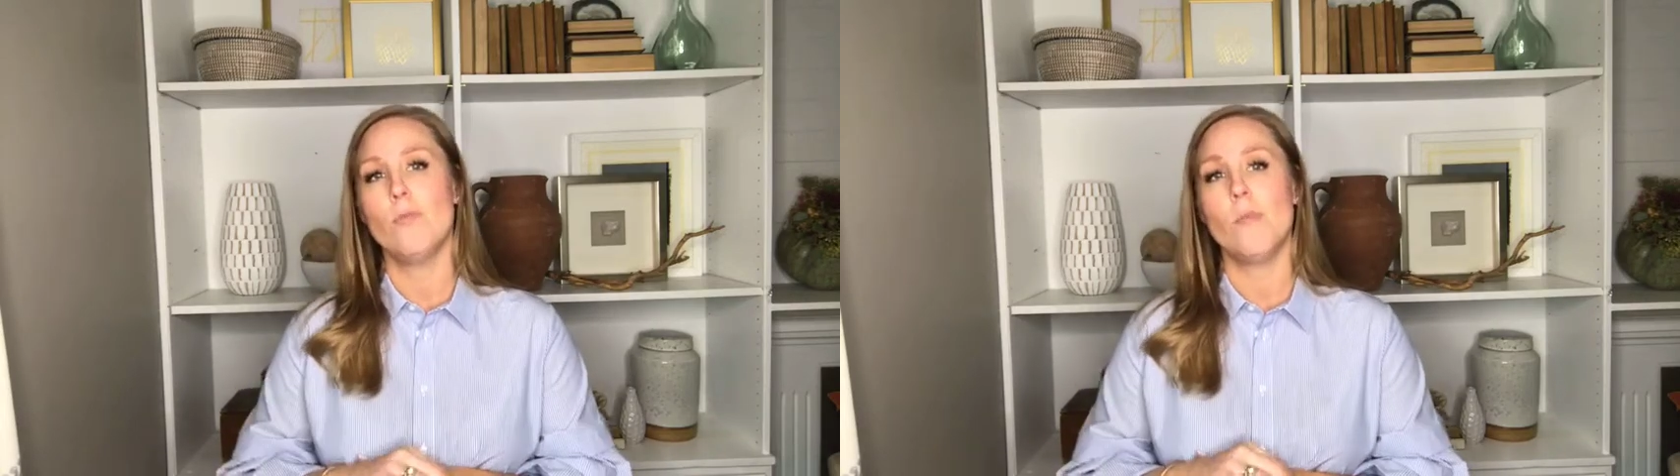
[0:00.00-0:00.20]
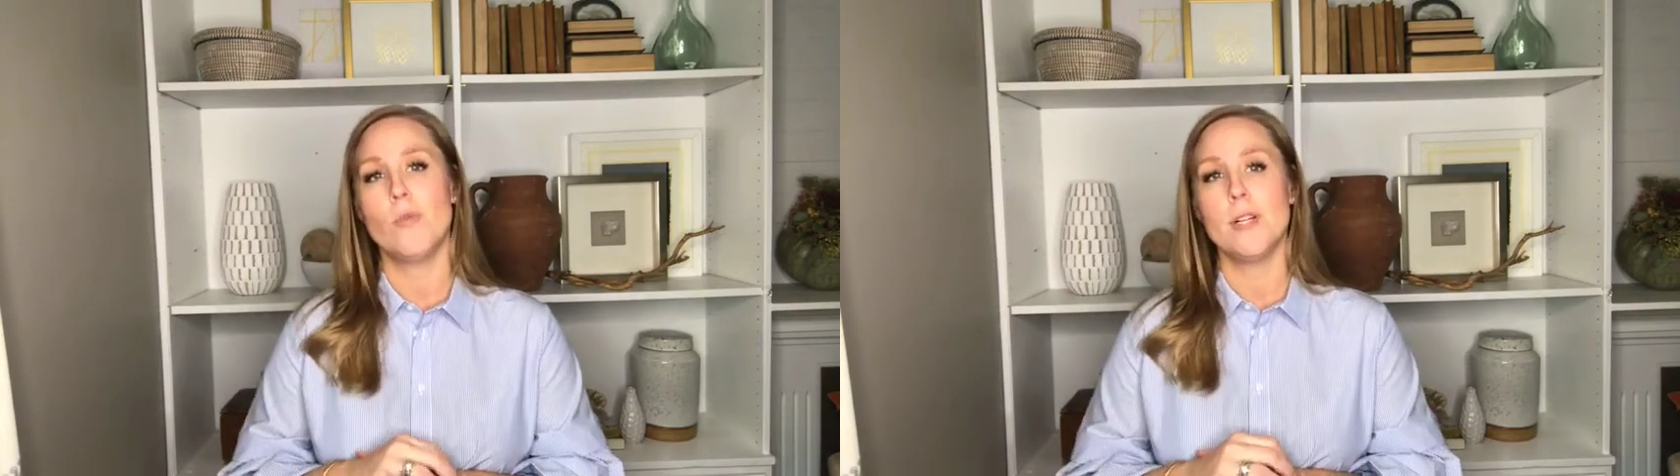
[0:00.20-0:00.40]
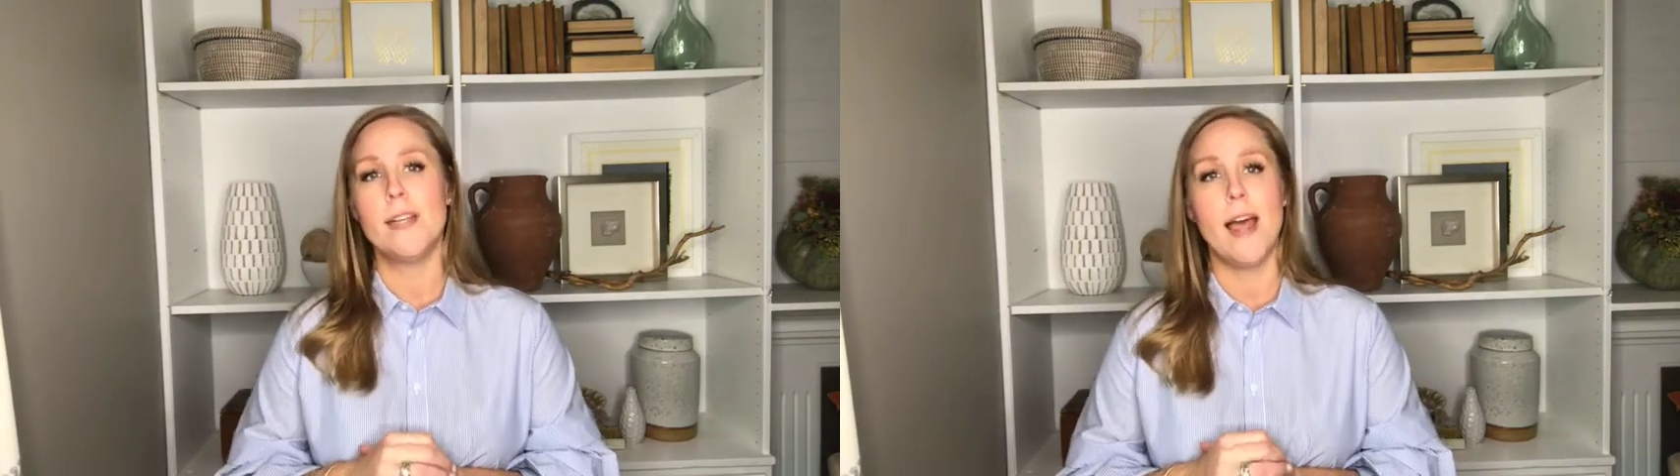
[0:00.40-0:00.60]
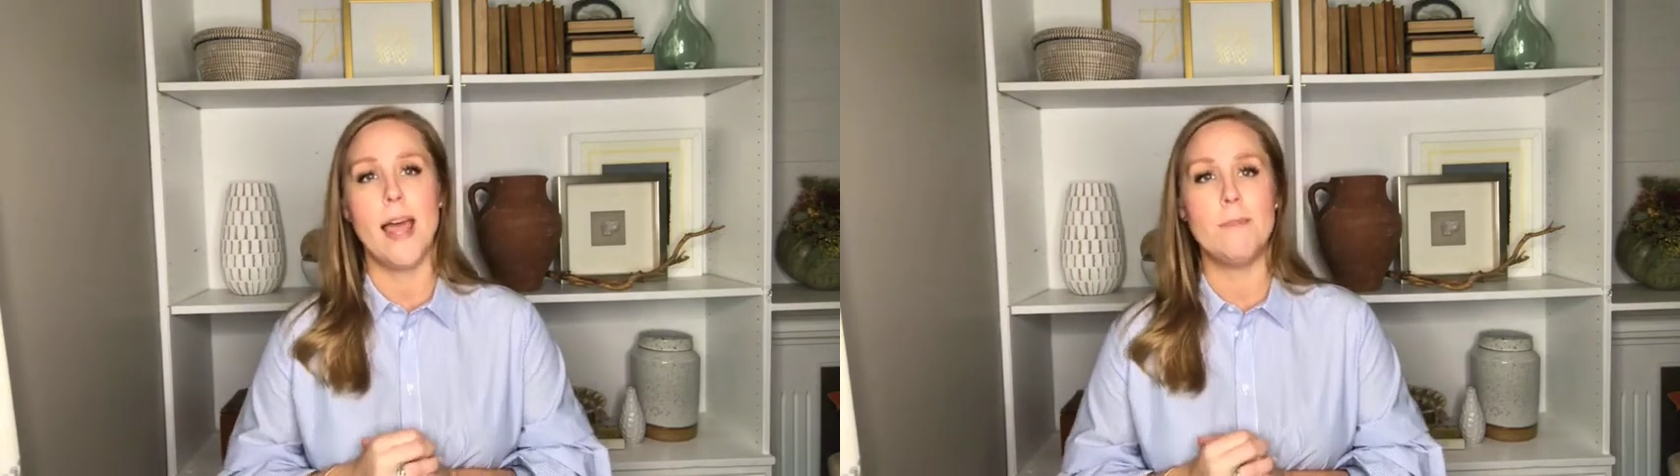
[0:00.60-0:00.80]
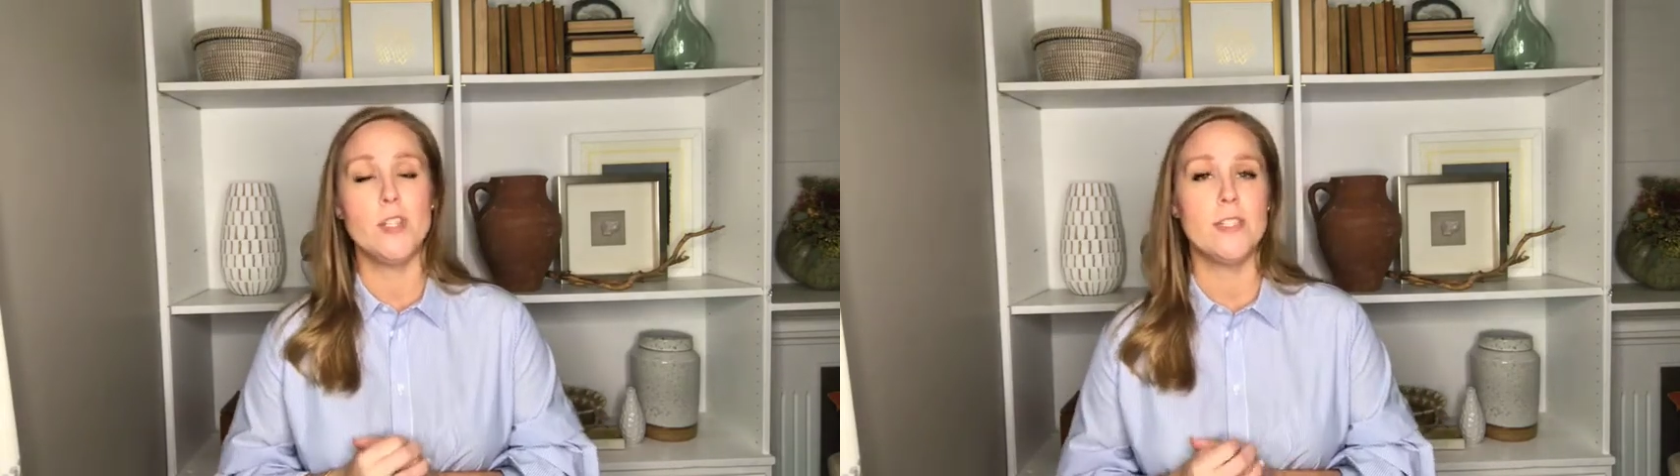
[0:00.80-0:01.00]
one more
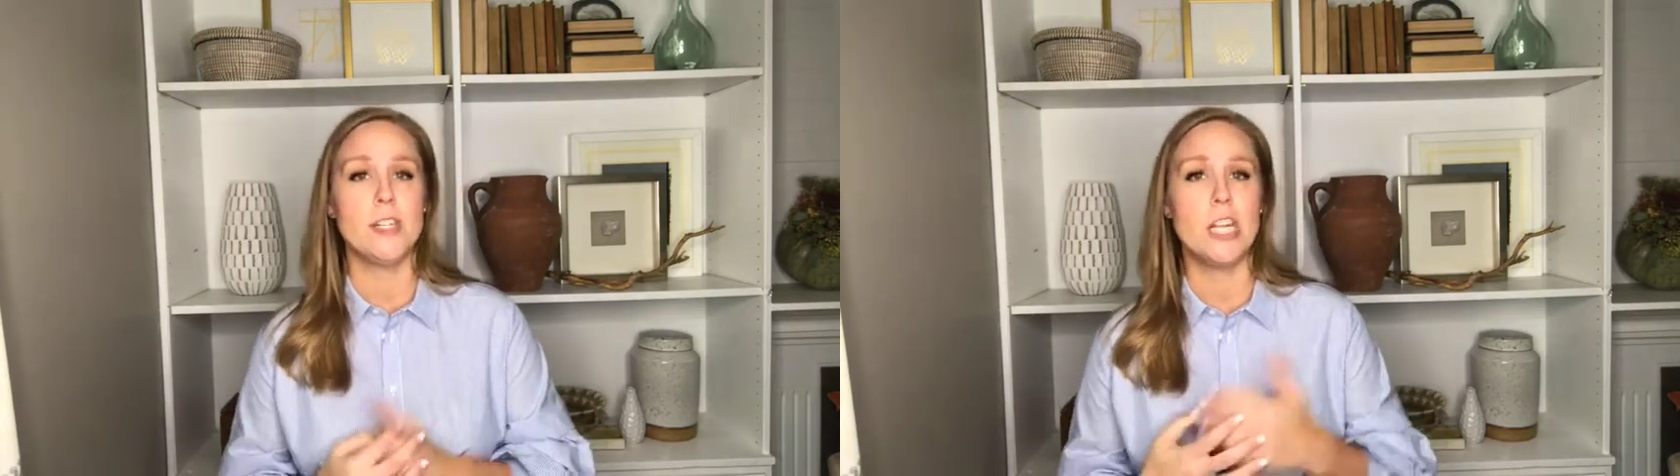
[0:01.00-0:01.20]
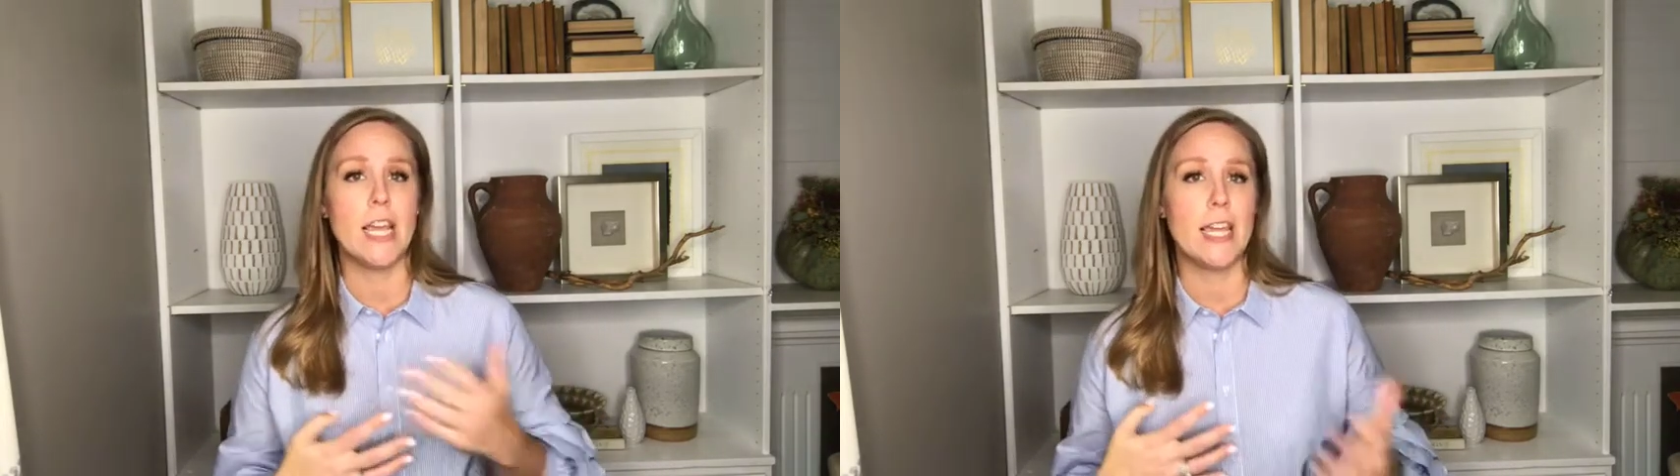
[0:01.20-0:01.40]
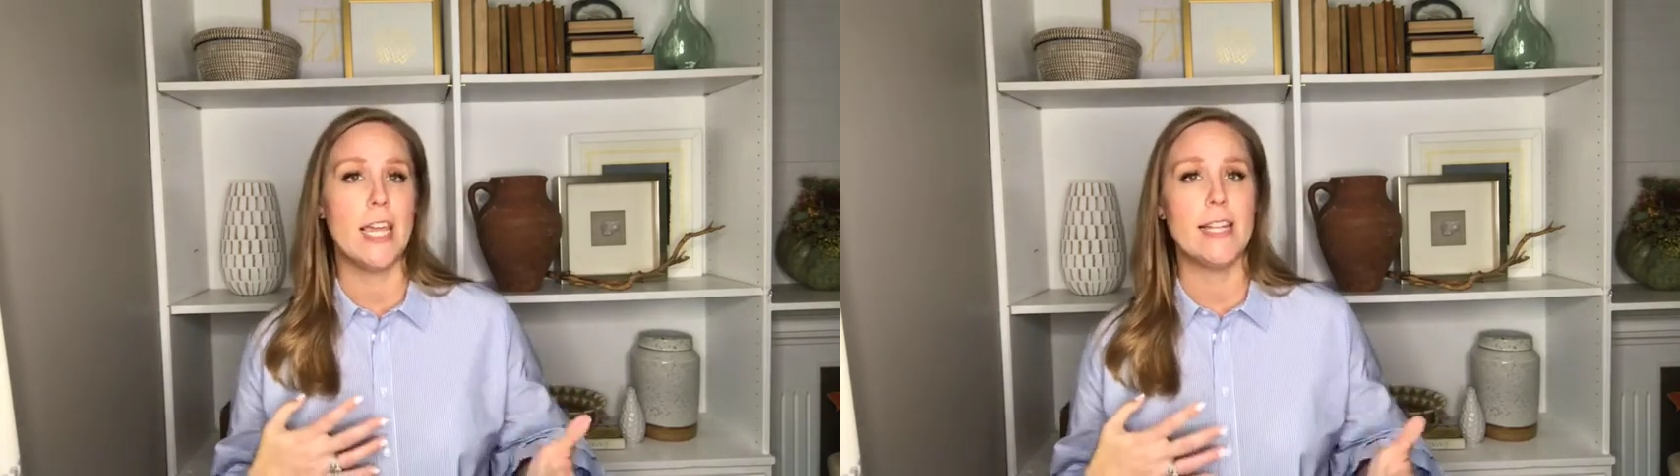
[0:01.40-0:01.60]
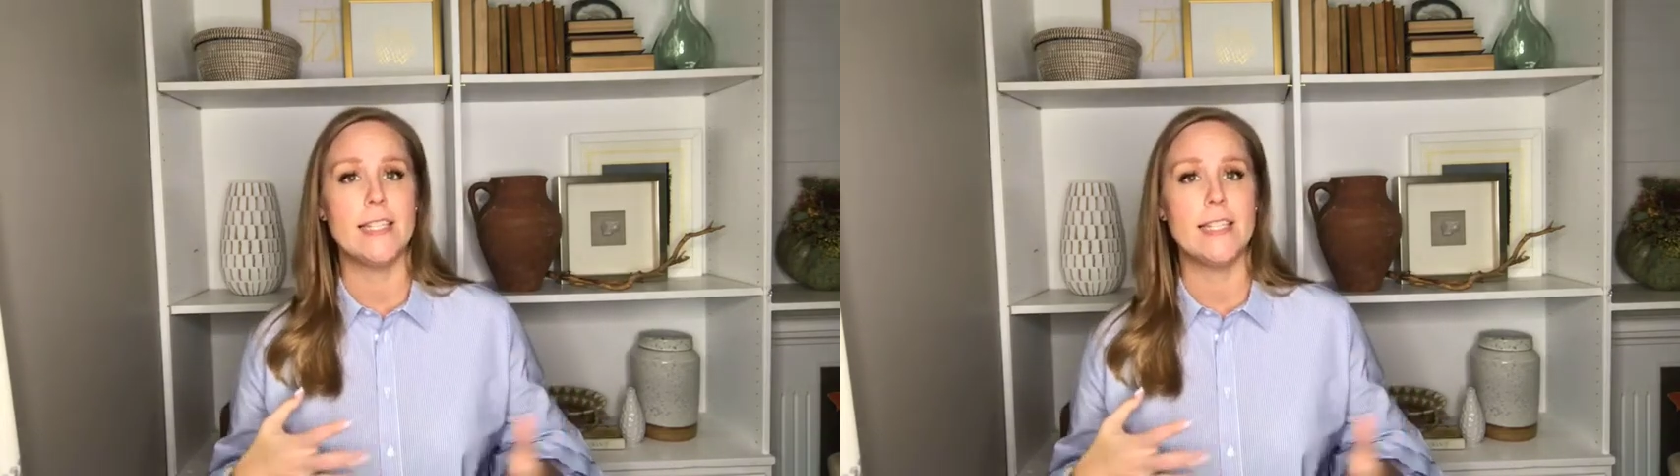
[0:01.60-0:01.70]
time just to check in,